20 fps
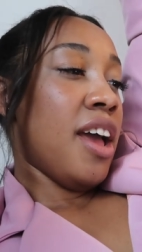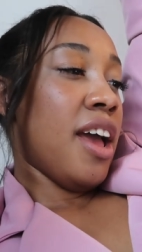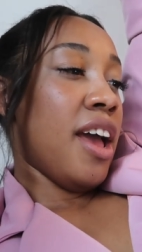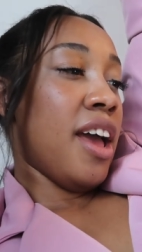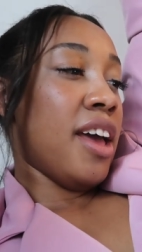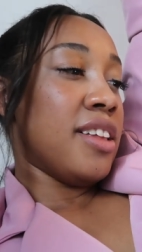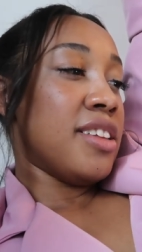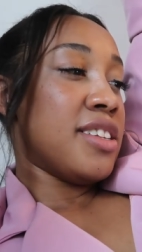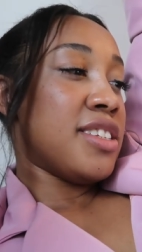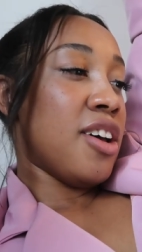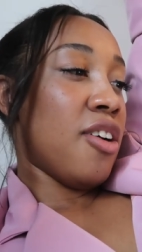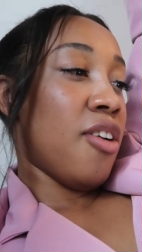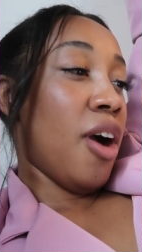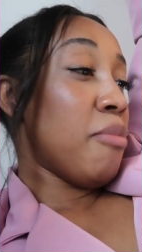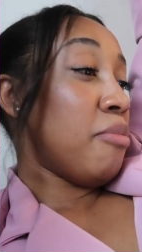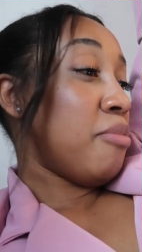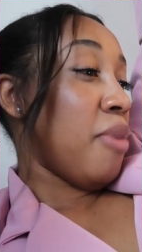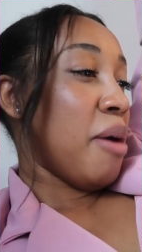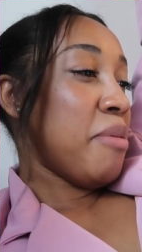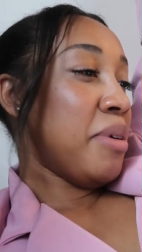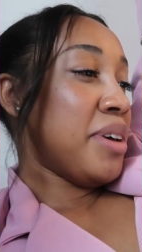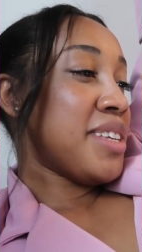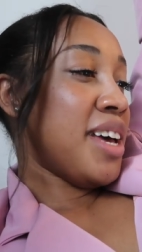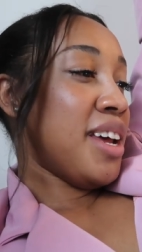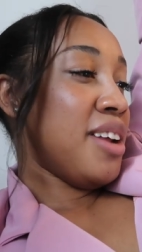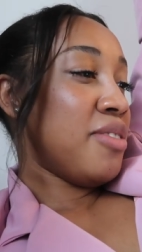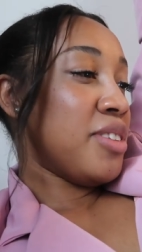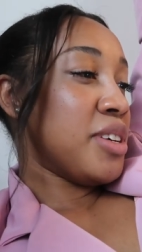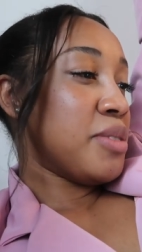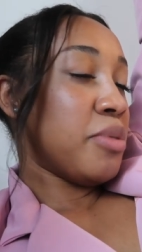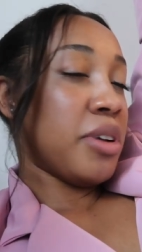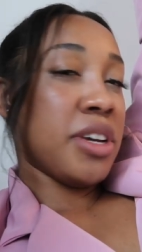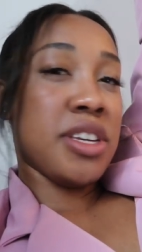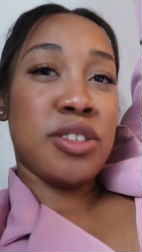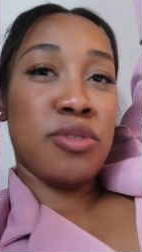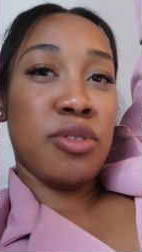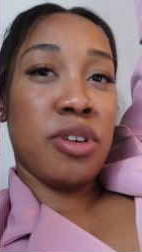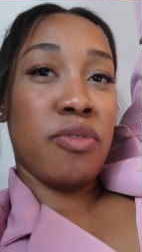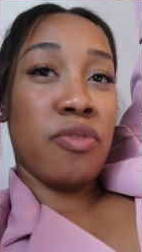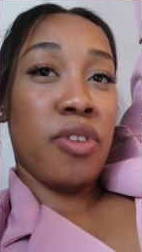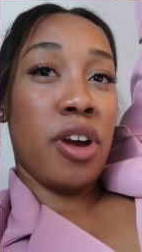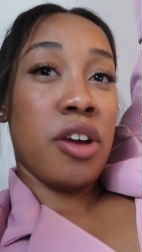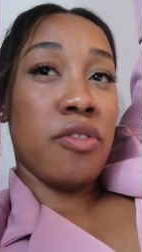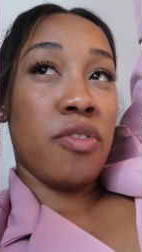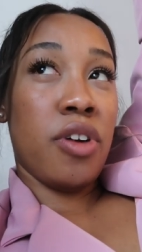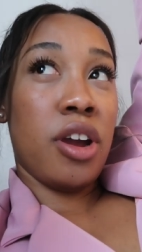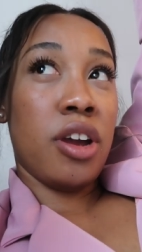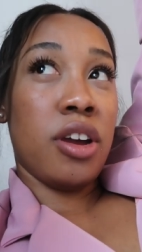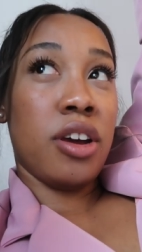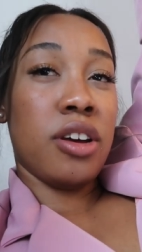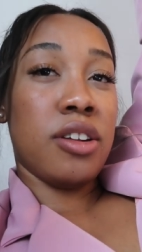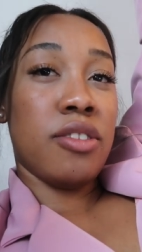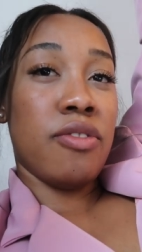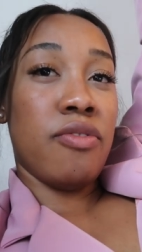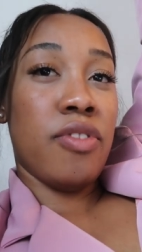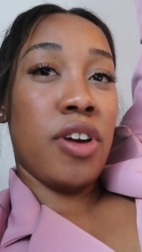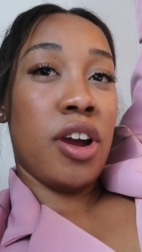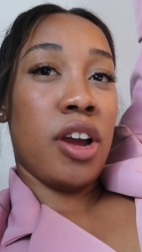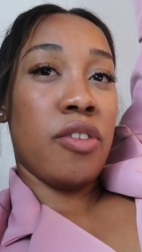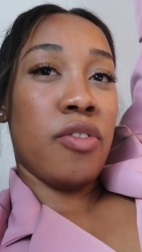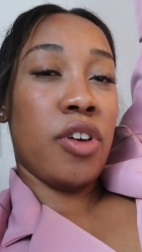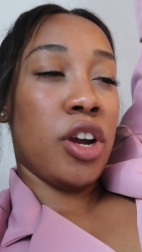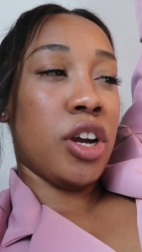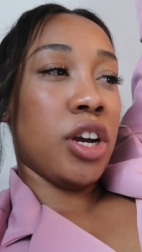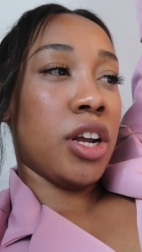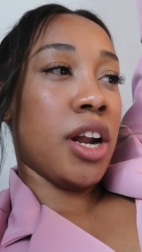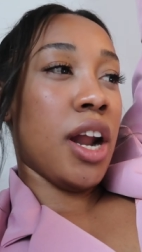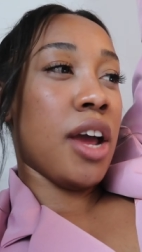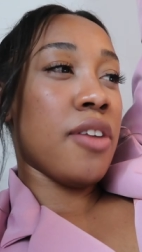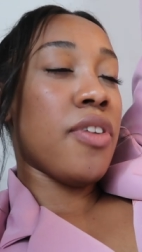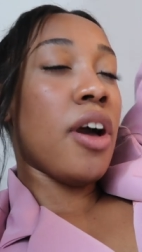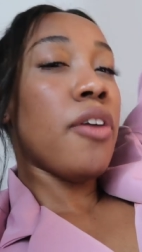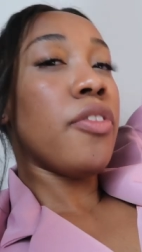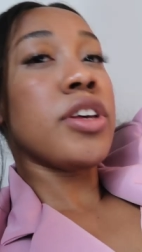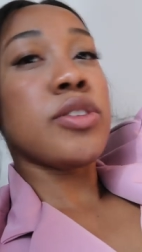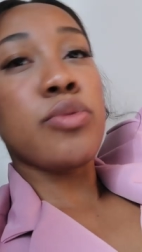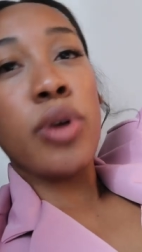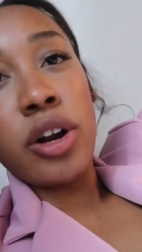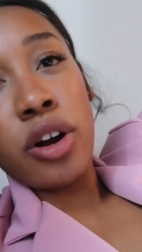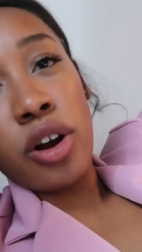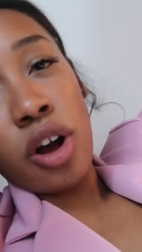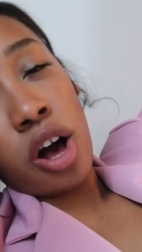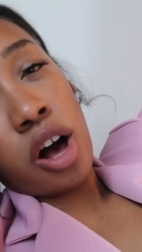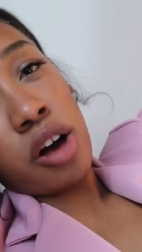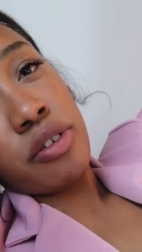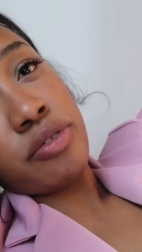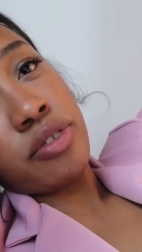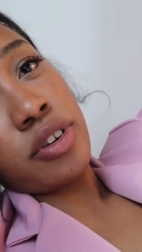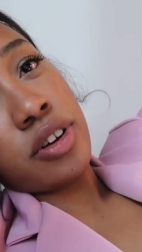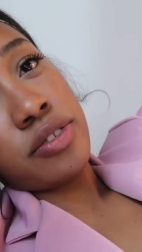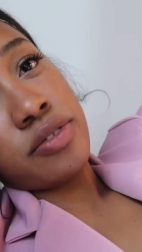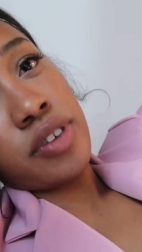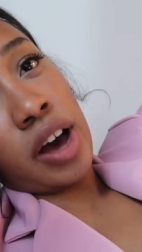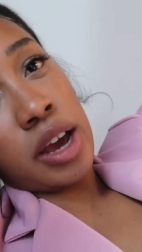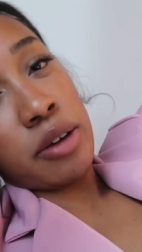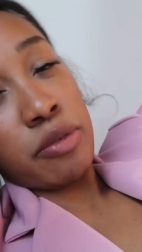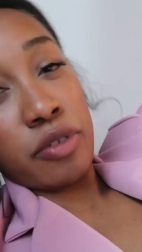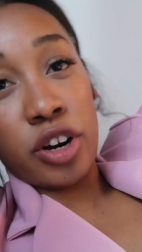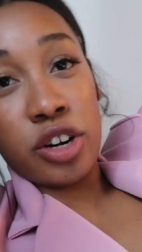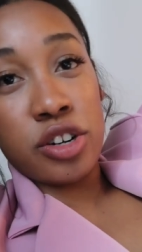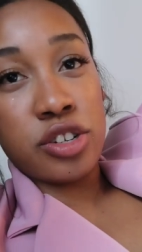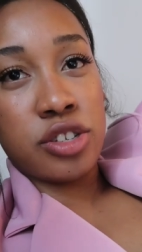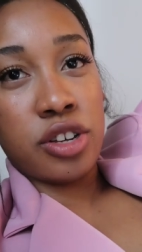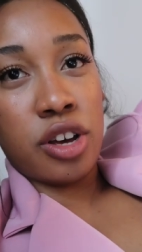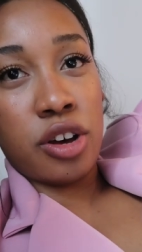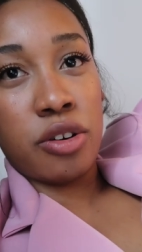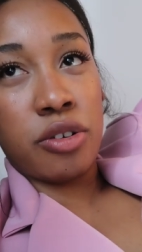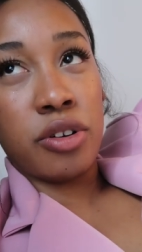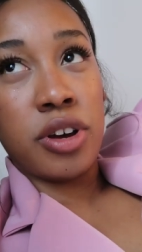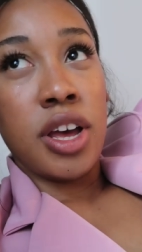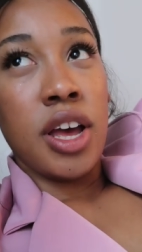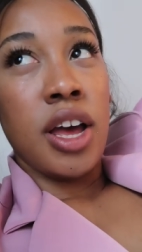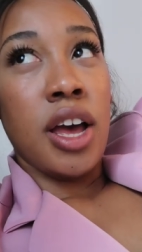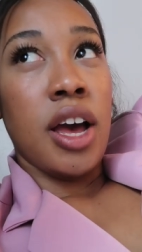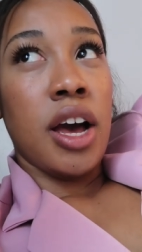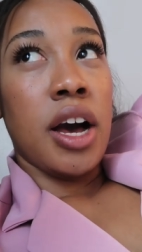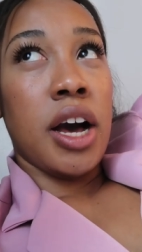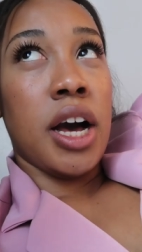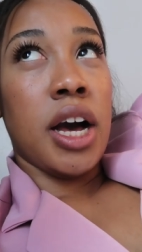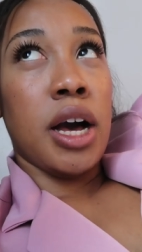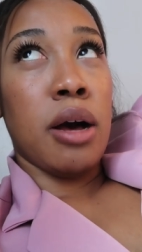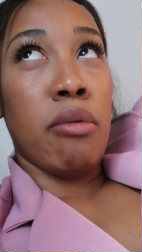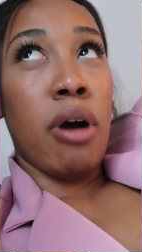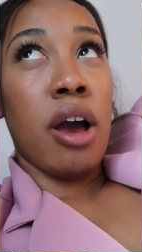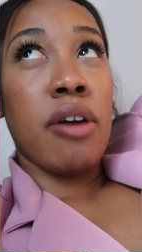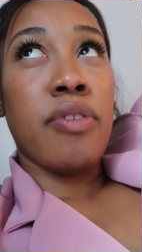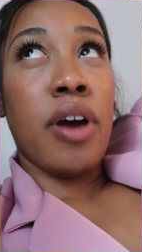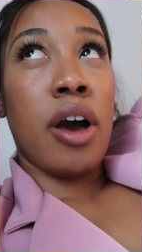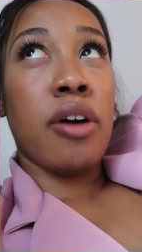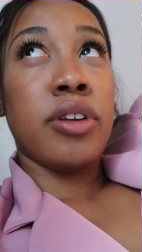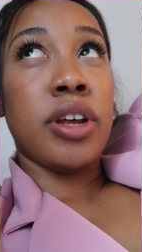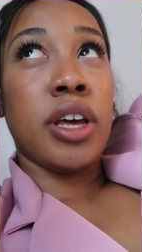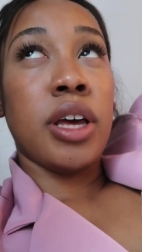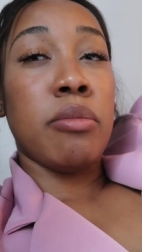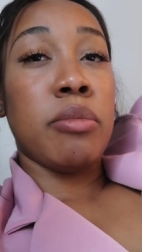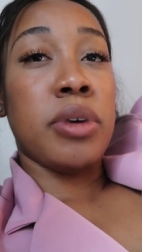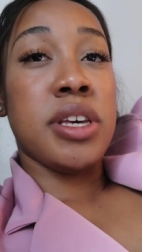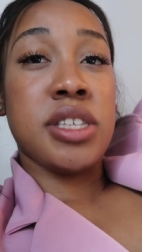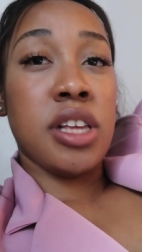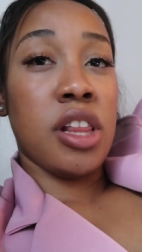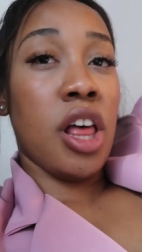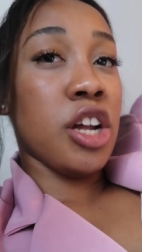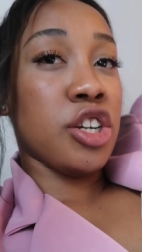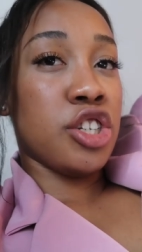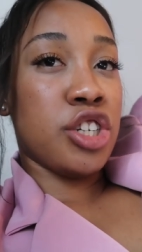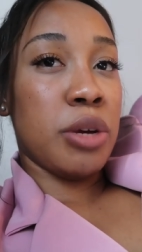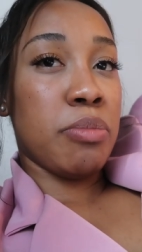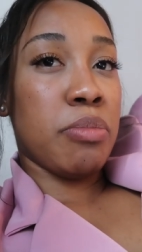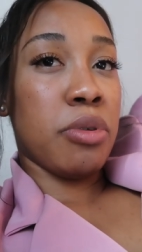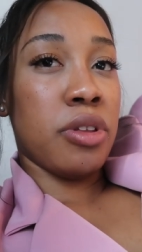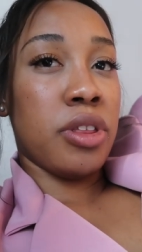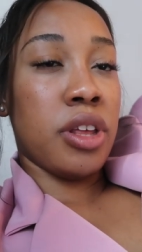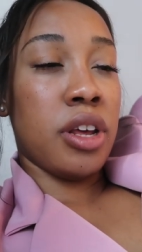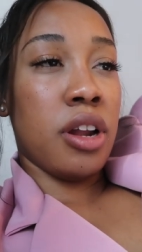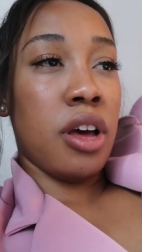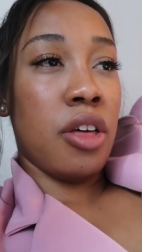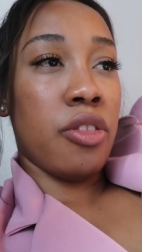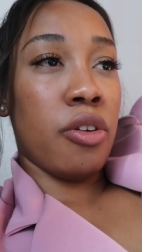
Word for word: And so I'm excited for this book. He's doing very, very good, very, very good. And I found this writer off Fiverr, so I found him. He's a lot cheaper than